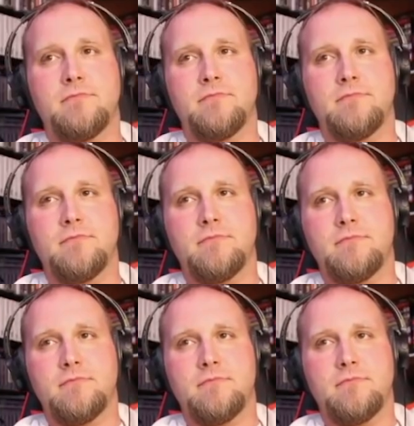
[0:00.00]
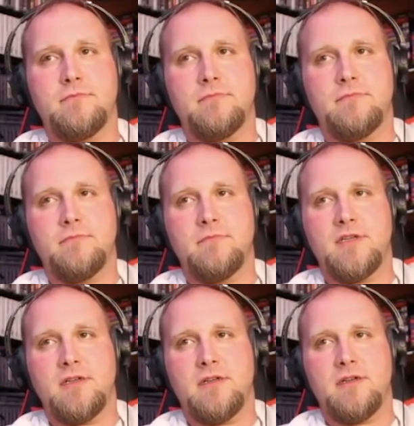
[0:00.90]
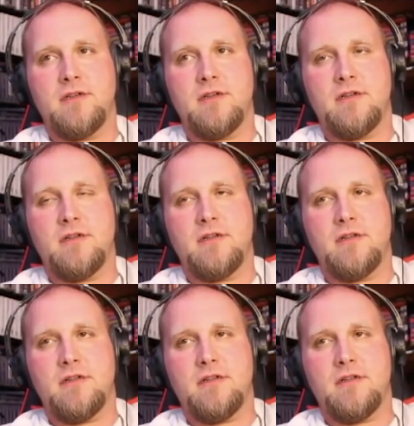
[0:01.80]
(silent)